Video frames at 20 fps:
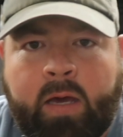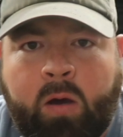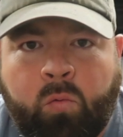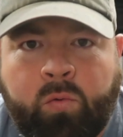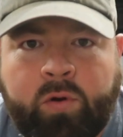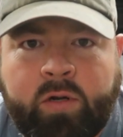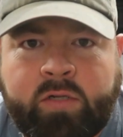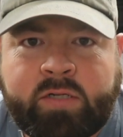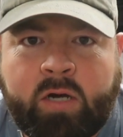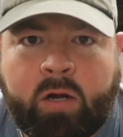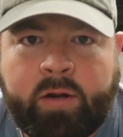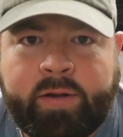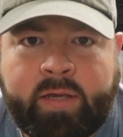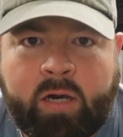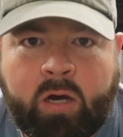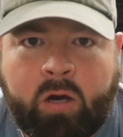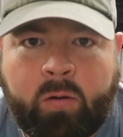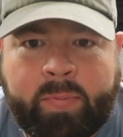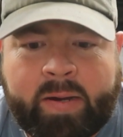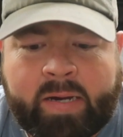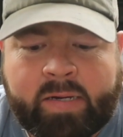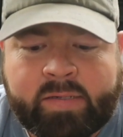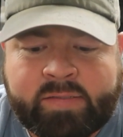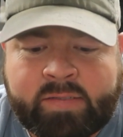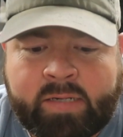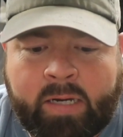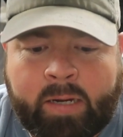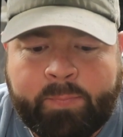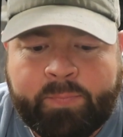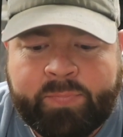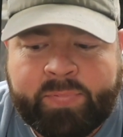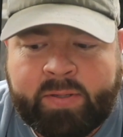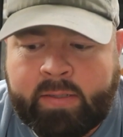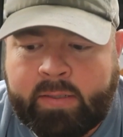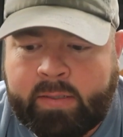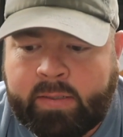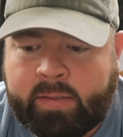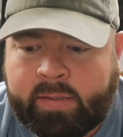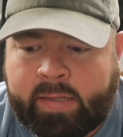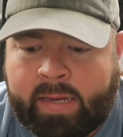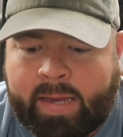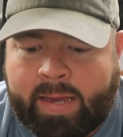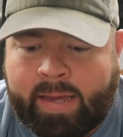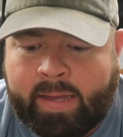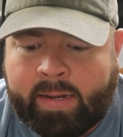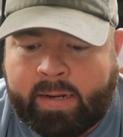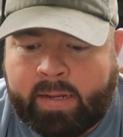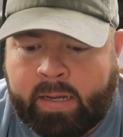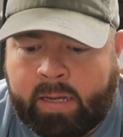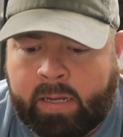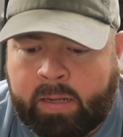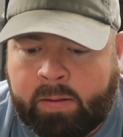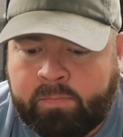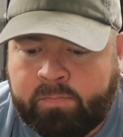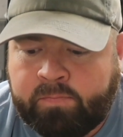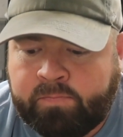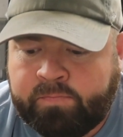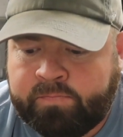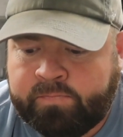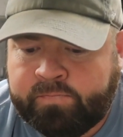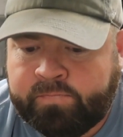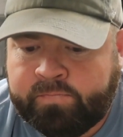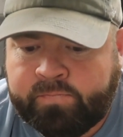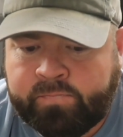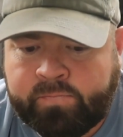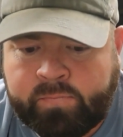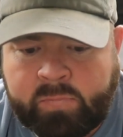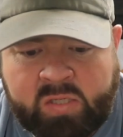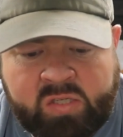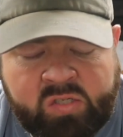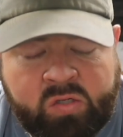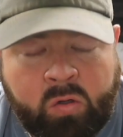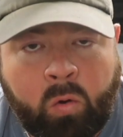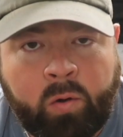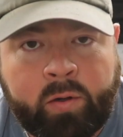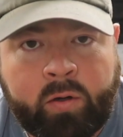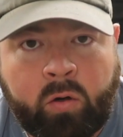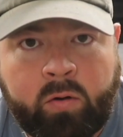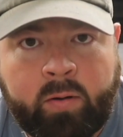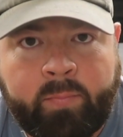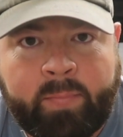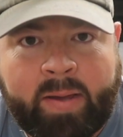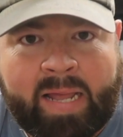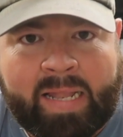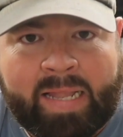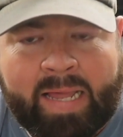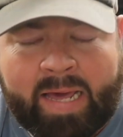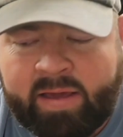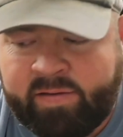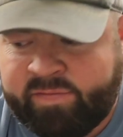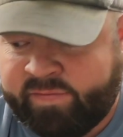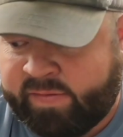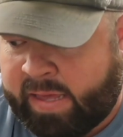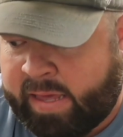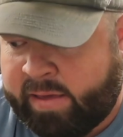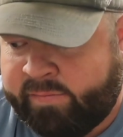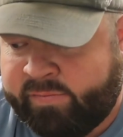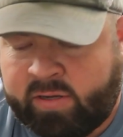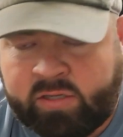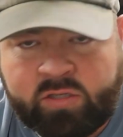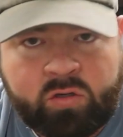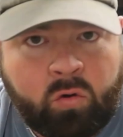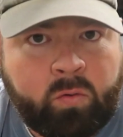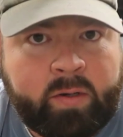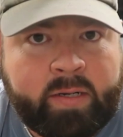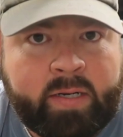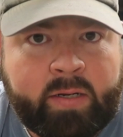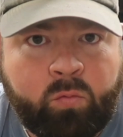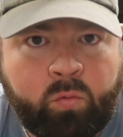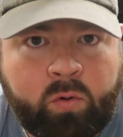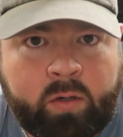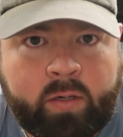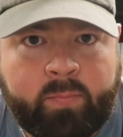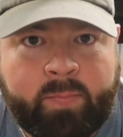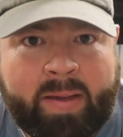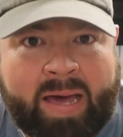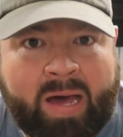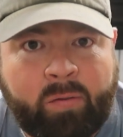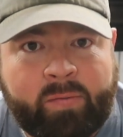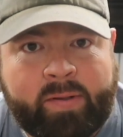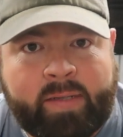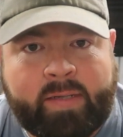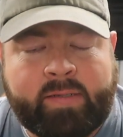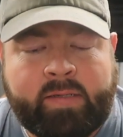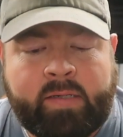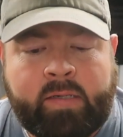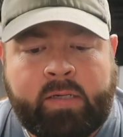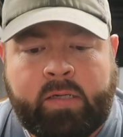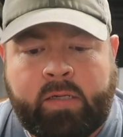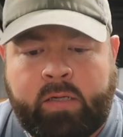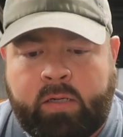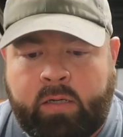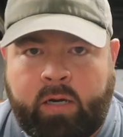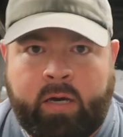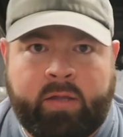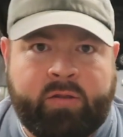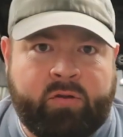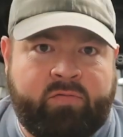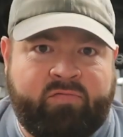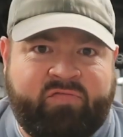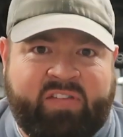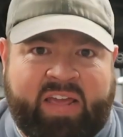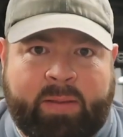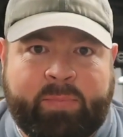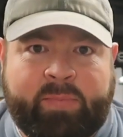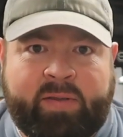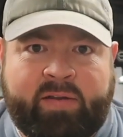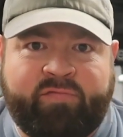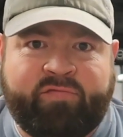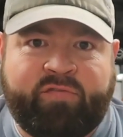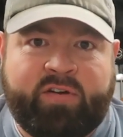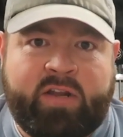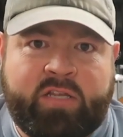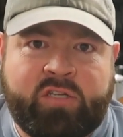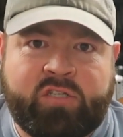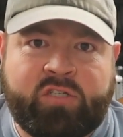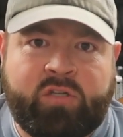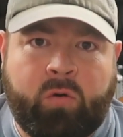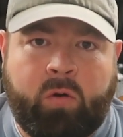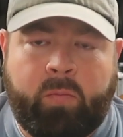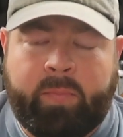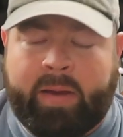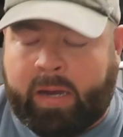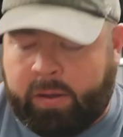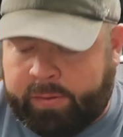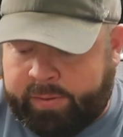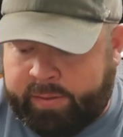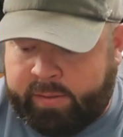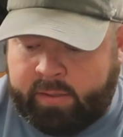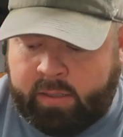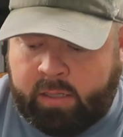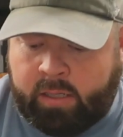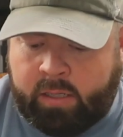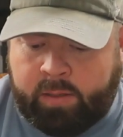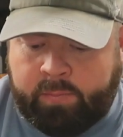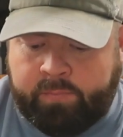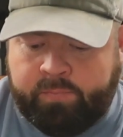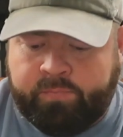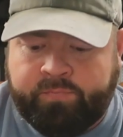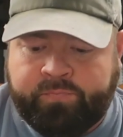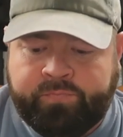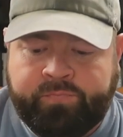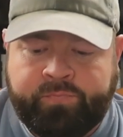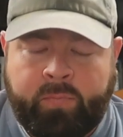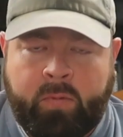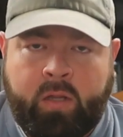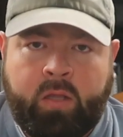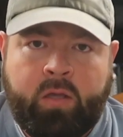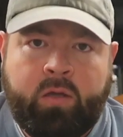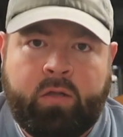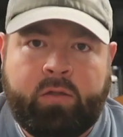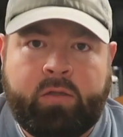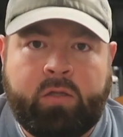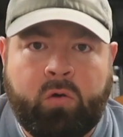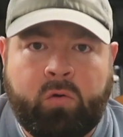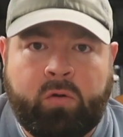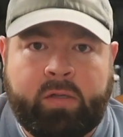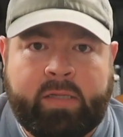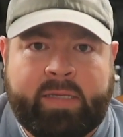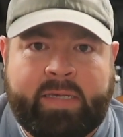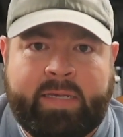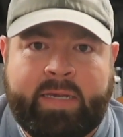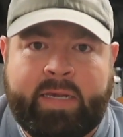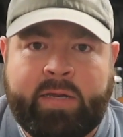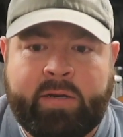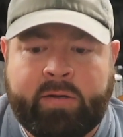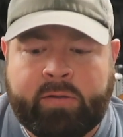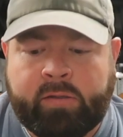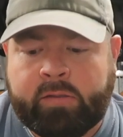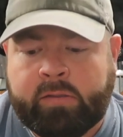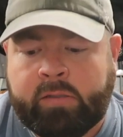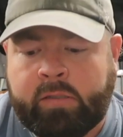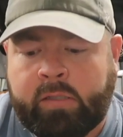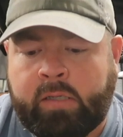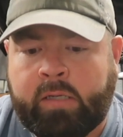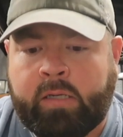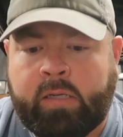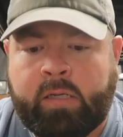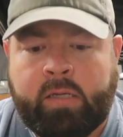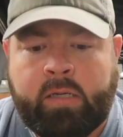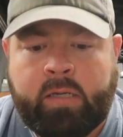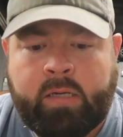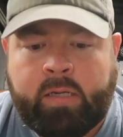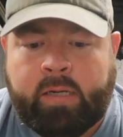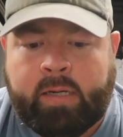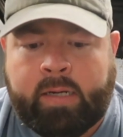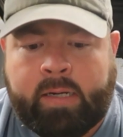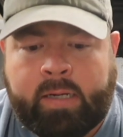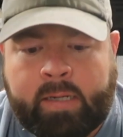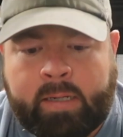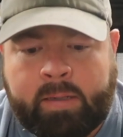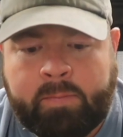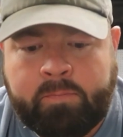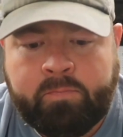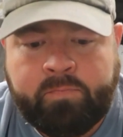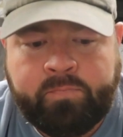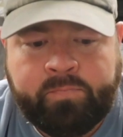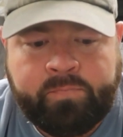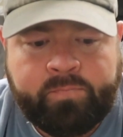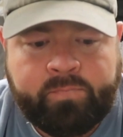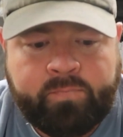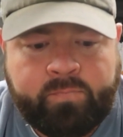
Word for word: I want to talk to y'all about something that um, is going on in my life. I haven't told anyone about it, other than family and friends know about it um, locally here. Um,